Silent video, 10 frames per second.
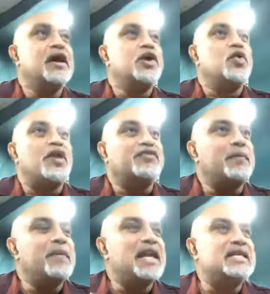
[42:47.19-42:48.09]
you have to
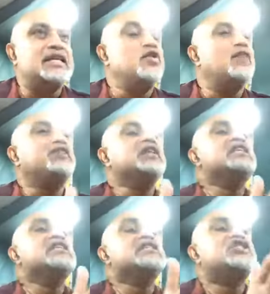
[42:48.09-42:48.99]
maintain, you have to
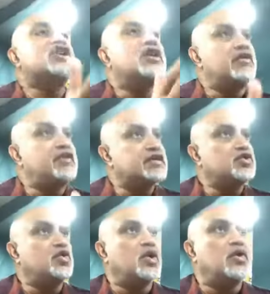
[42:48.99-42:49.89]
nurture love as you
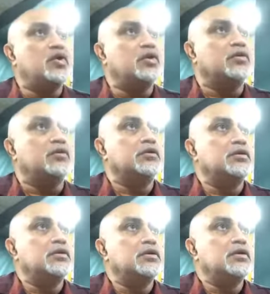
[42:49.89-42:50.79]
go along, you
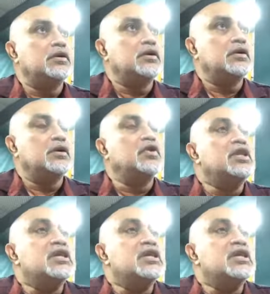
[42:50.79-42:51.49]
know.